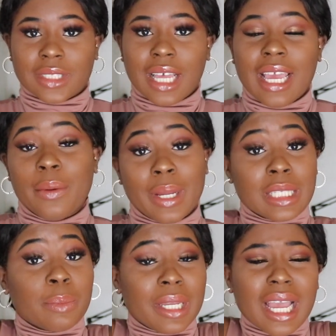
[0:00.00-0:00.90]

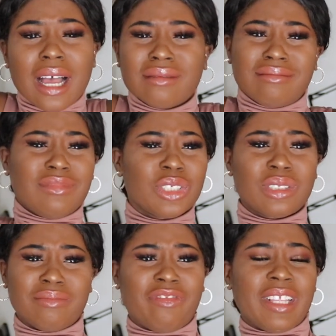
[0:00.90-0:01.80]
Anyways, but yeah,
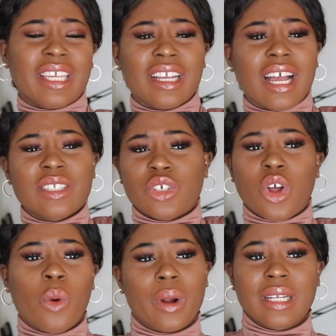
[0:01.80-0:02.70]
just flaky guys are
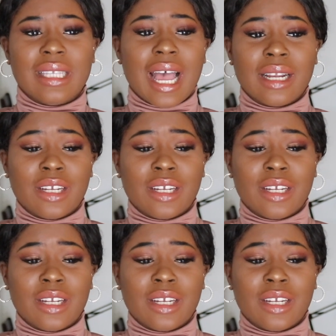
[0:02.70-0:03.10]
know where it's at,